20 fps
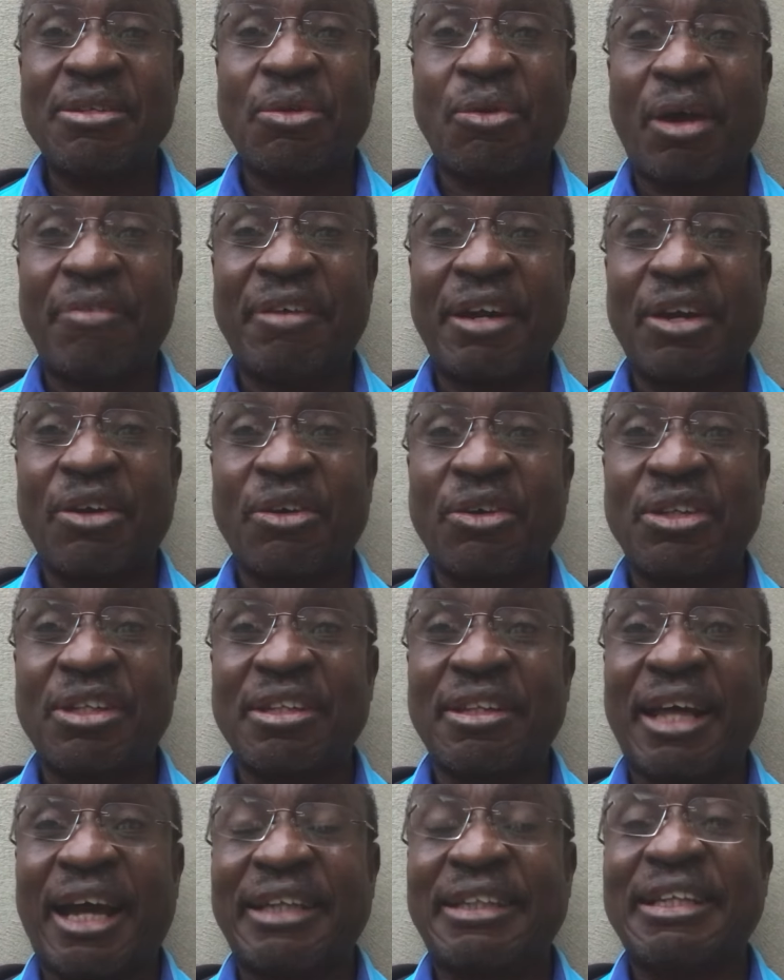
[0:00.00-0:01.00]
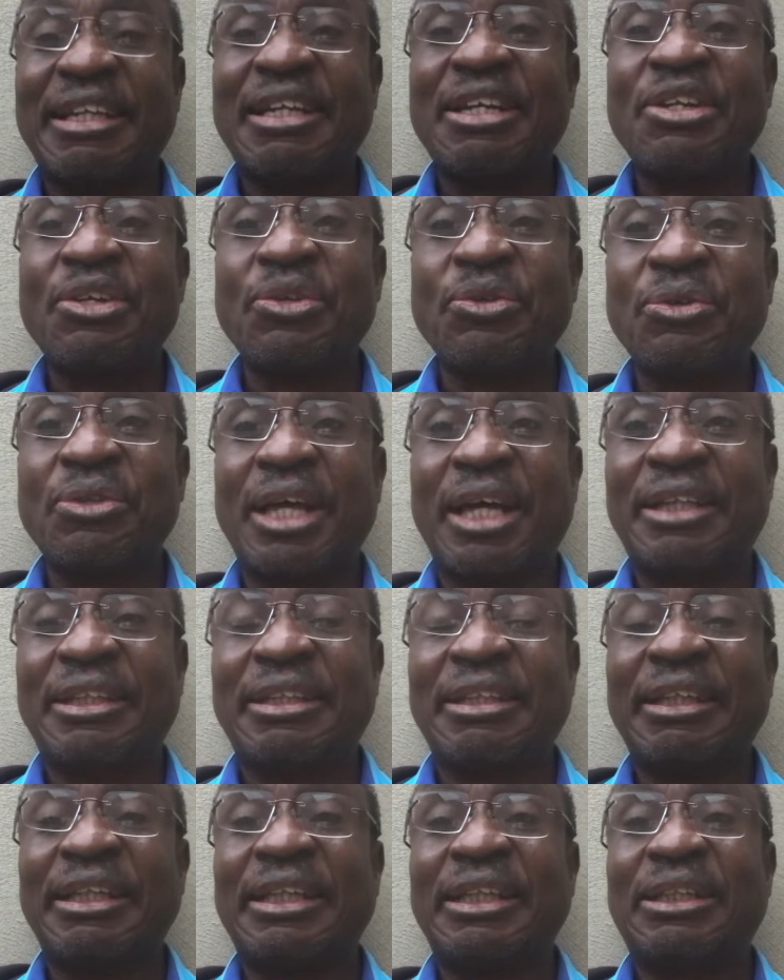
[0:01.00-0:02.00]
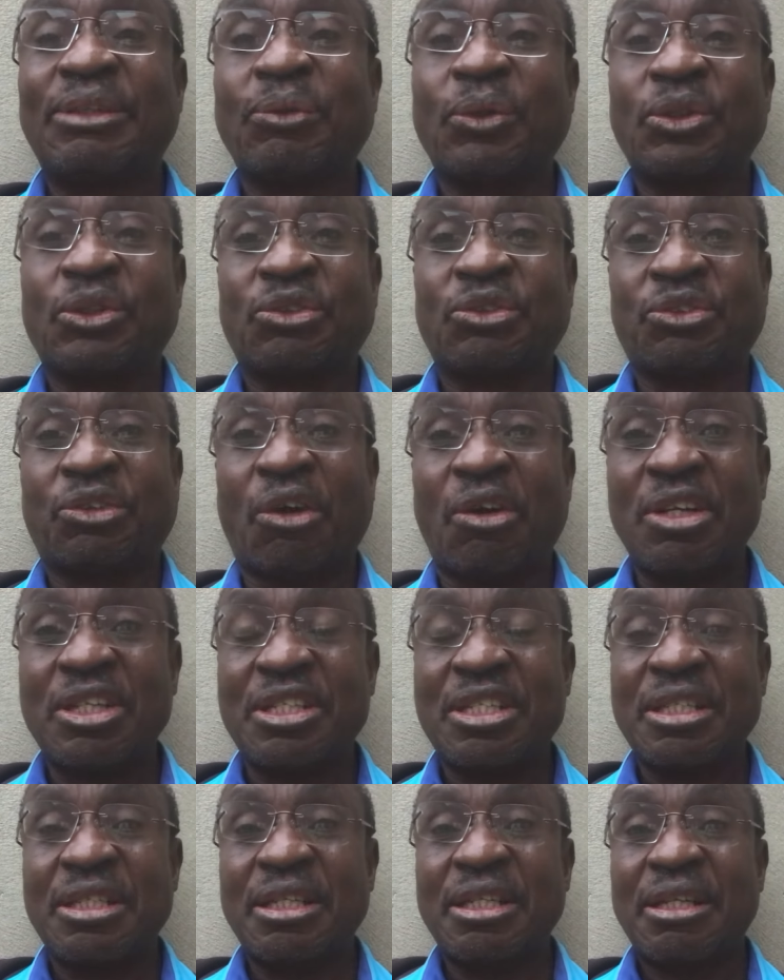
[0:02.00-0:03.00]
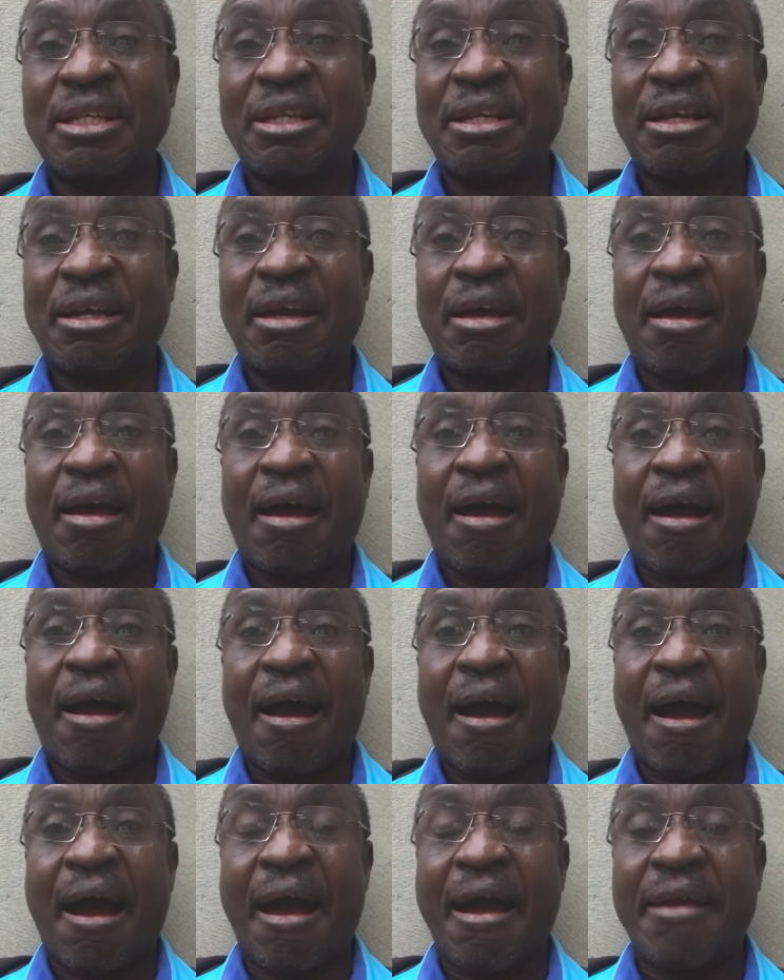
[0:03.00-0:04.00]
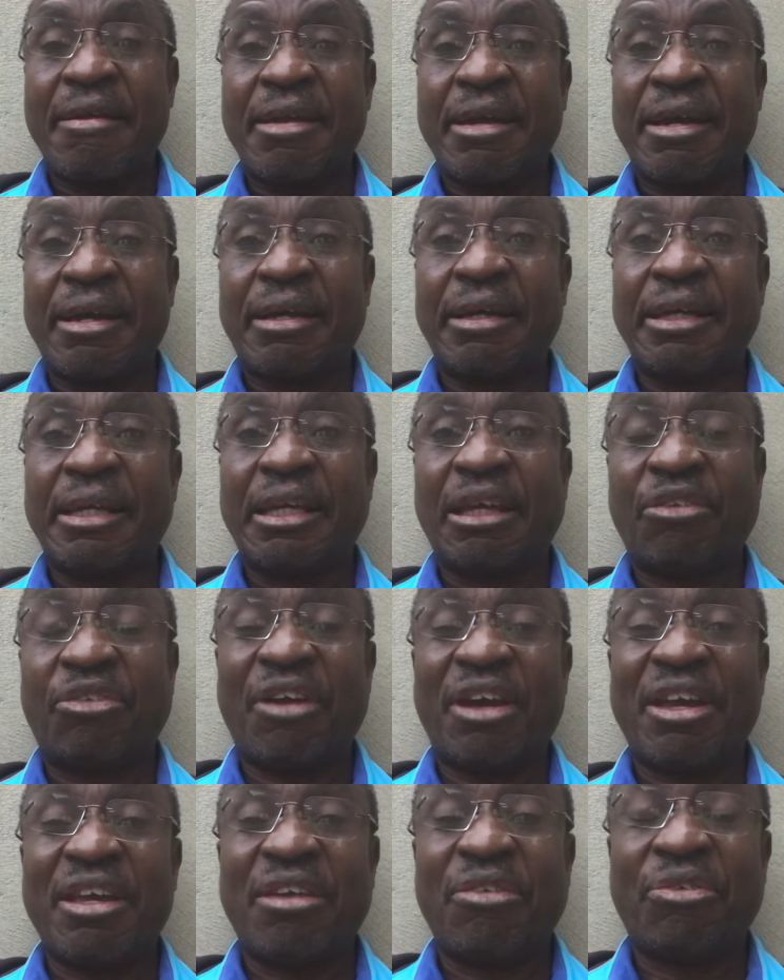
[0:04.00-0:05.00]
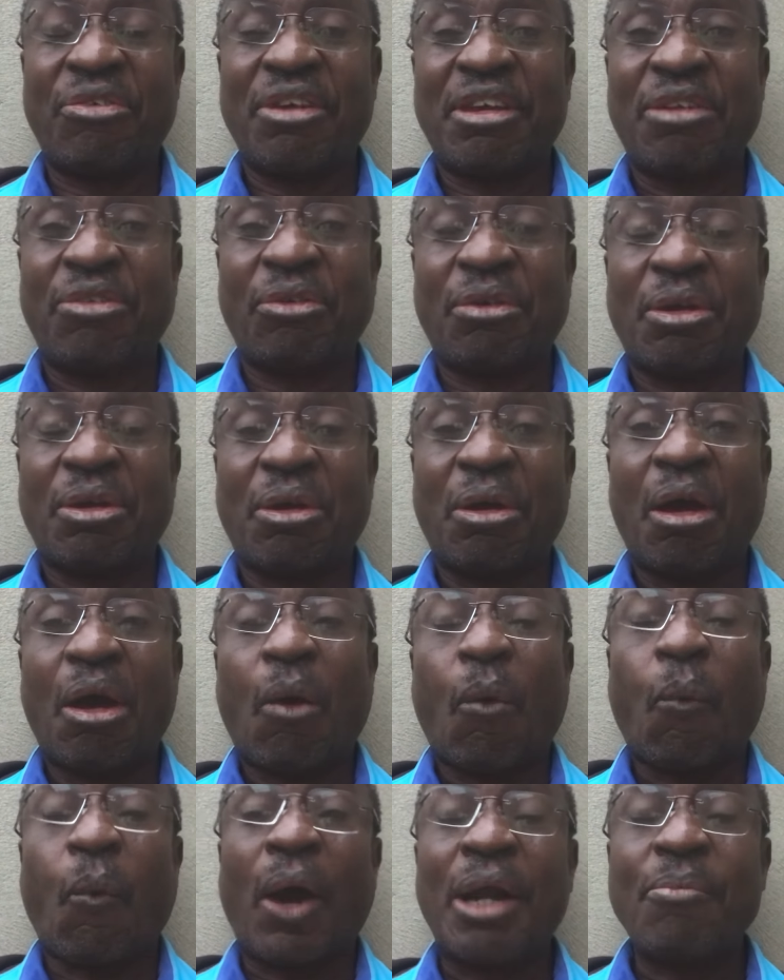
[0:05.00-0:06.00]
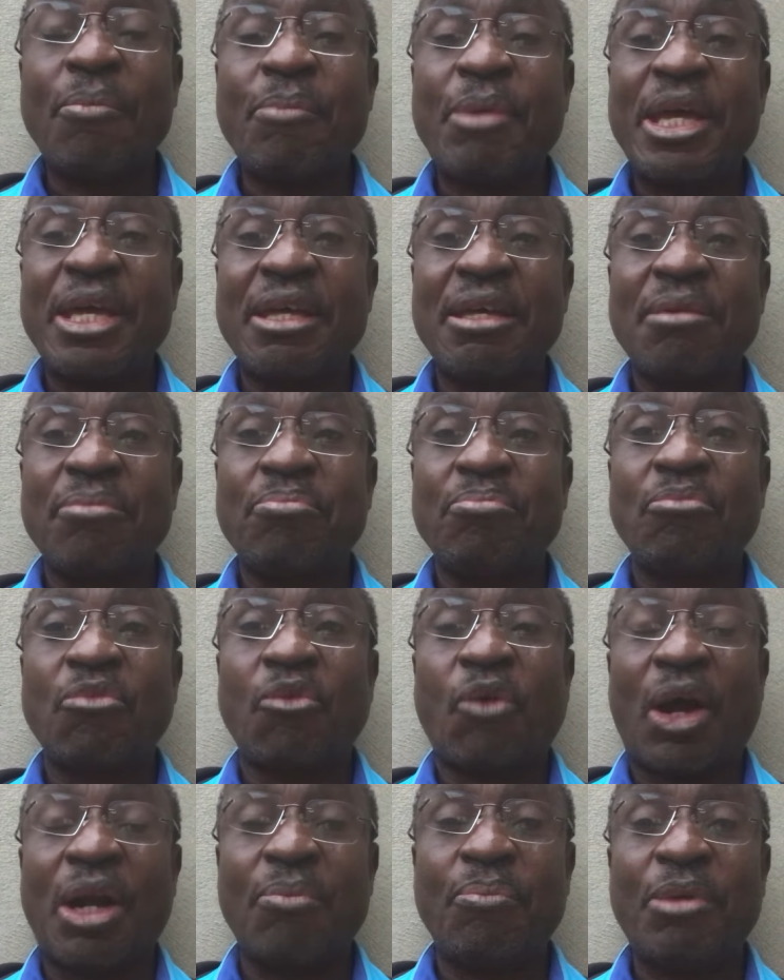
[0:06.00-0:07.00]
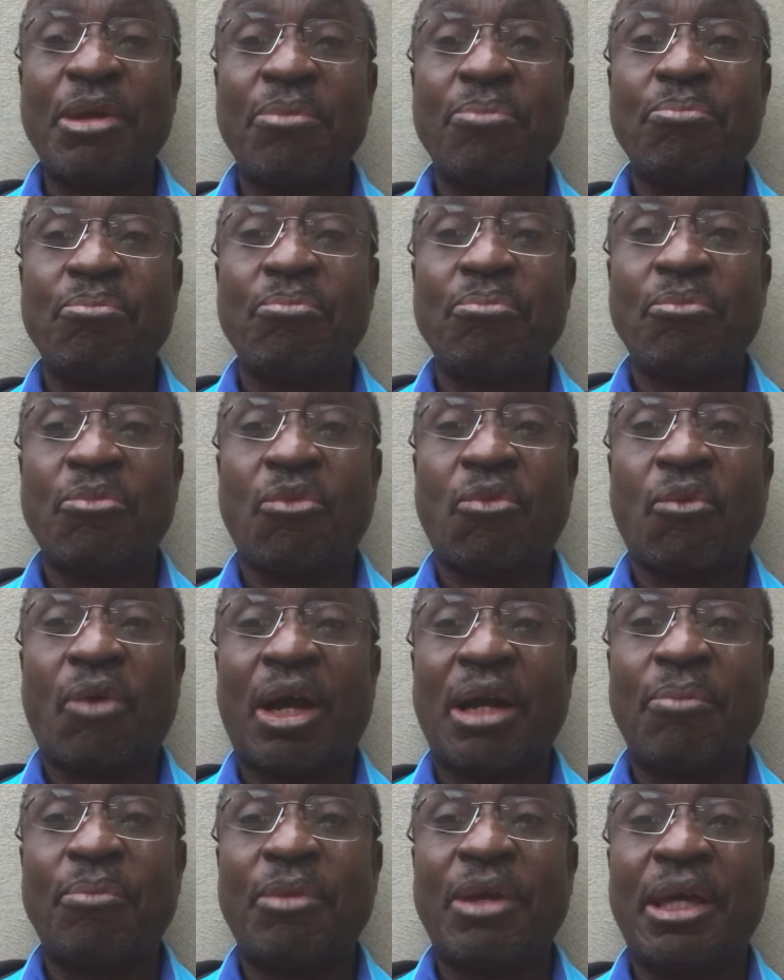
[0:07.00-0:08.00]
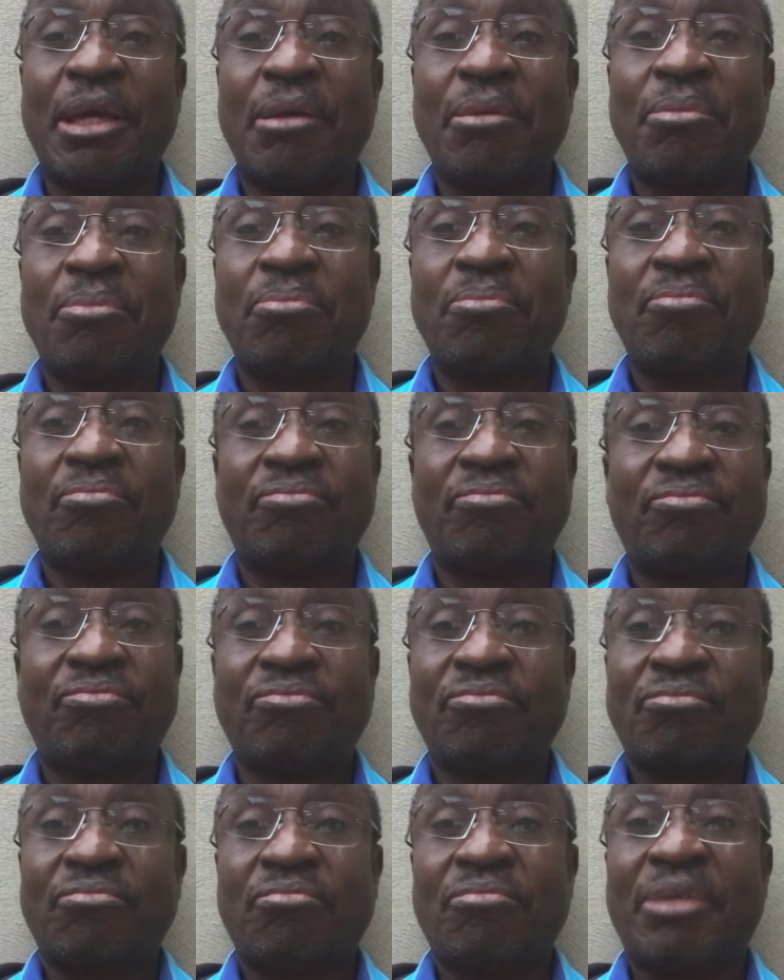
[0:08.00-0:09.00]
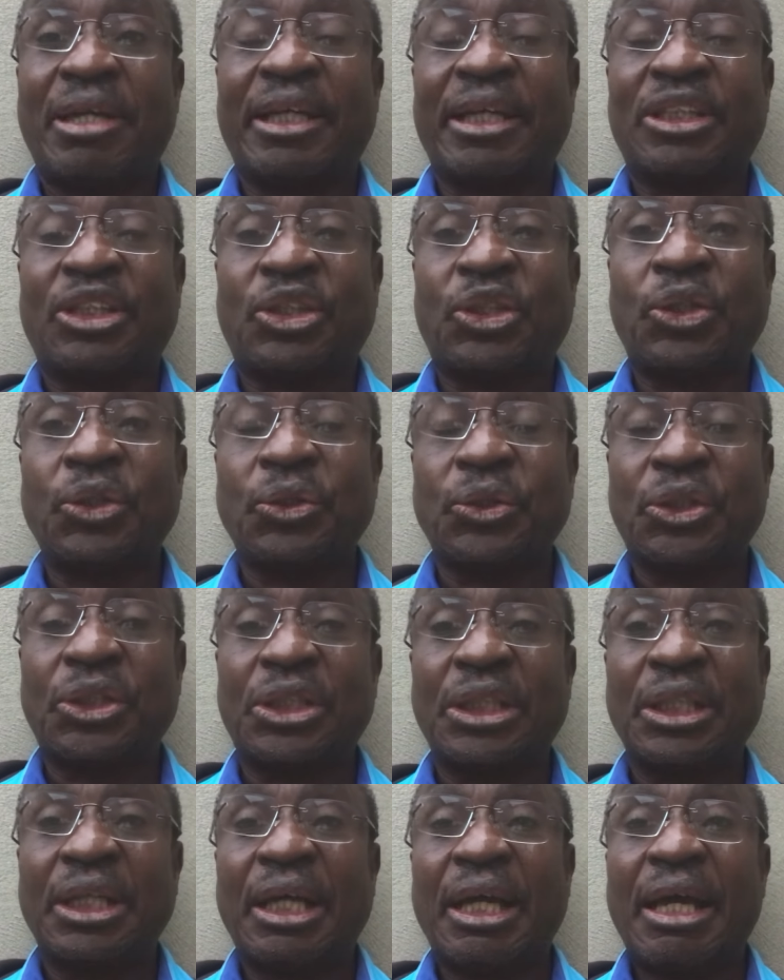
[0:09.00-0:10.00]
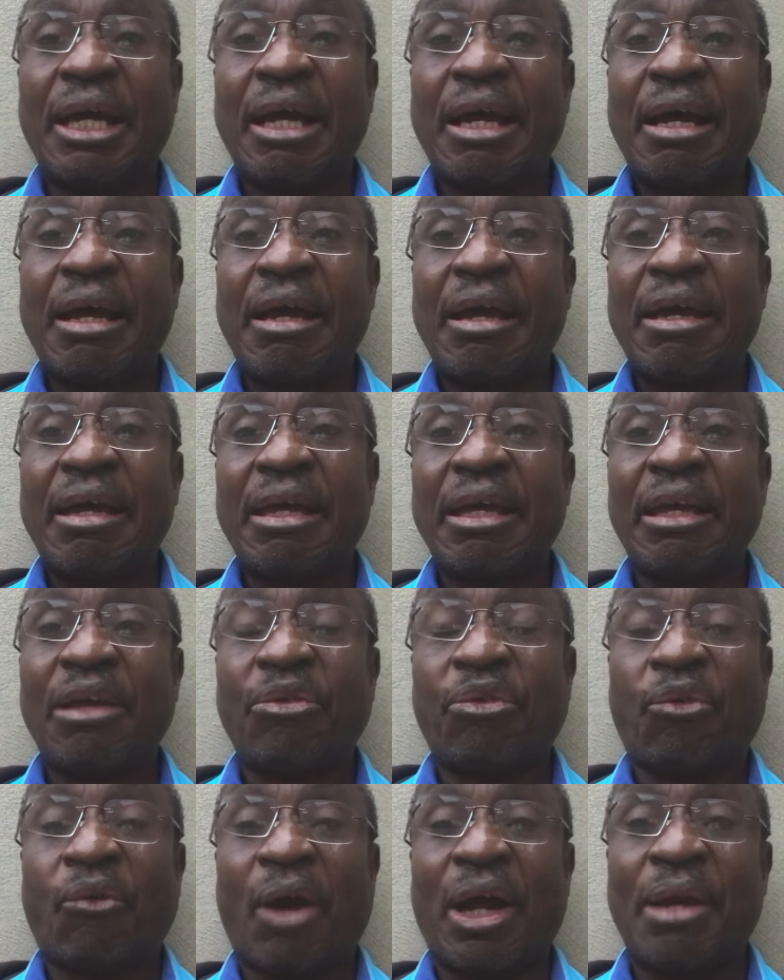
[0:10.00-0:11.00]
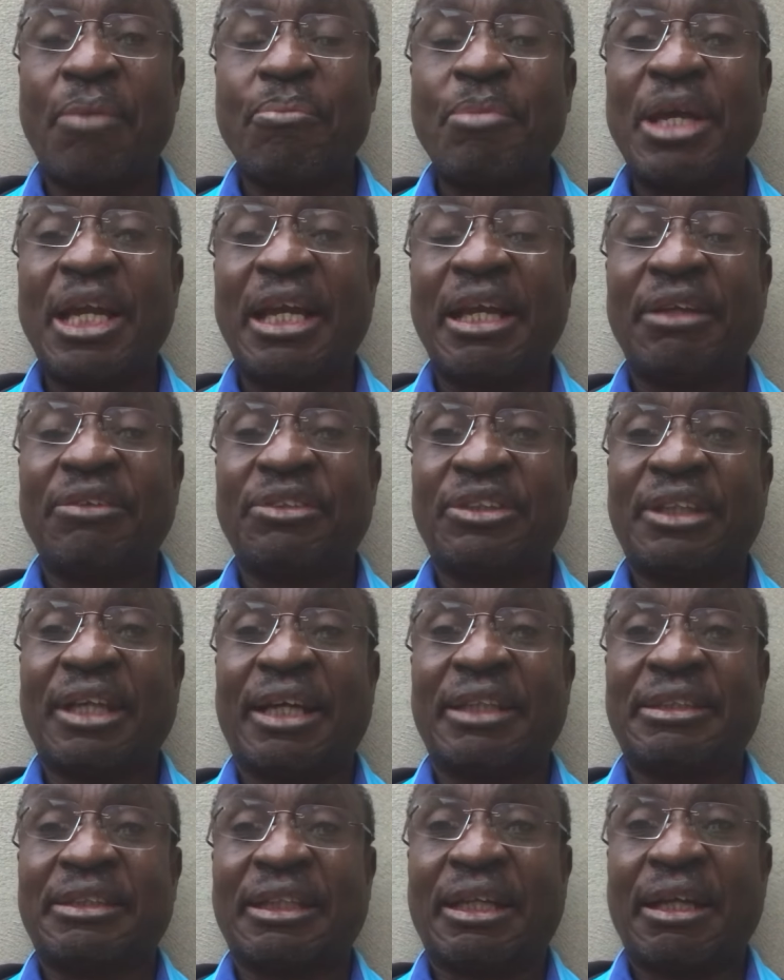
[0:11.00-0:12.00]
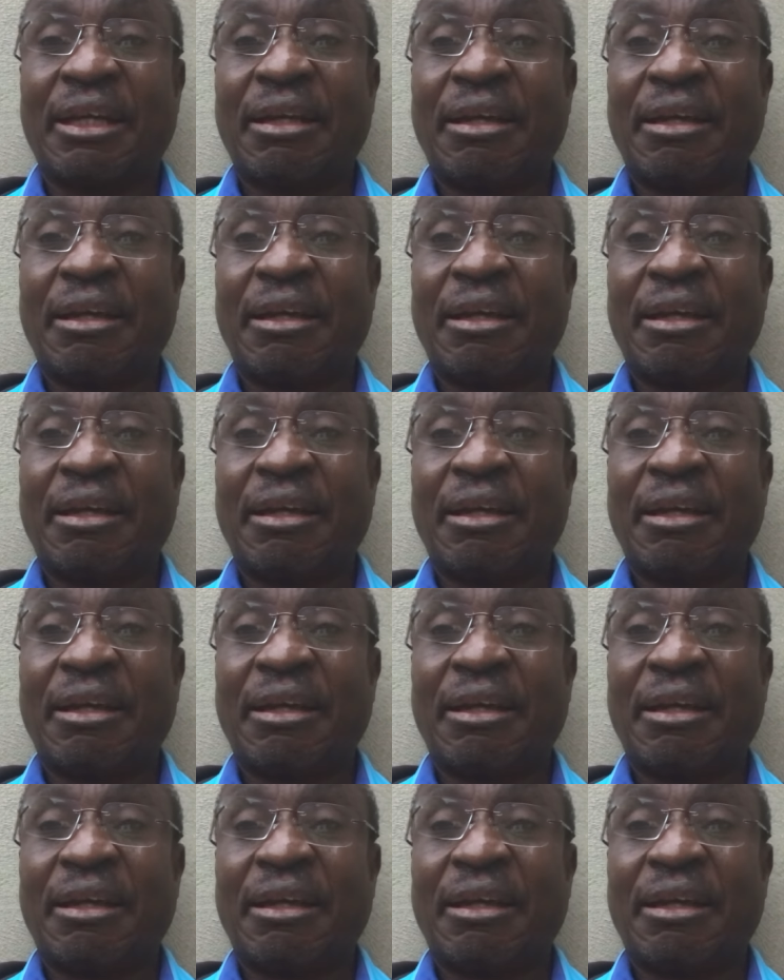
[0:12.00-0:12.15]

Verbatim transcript: whoever wrote that knew that it was false. And uh, if, if, if one may, one may, one may be excused if one believes that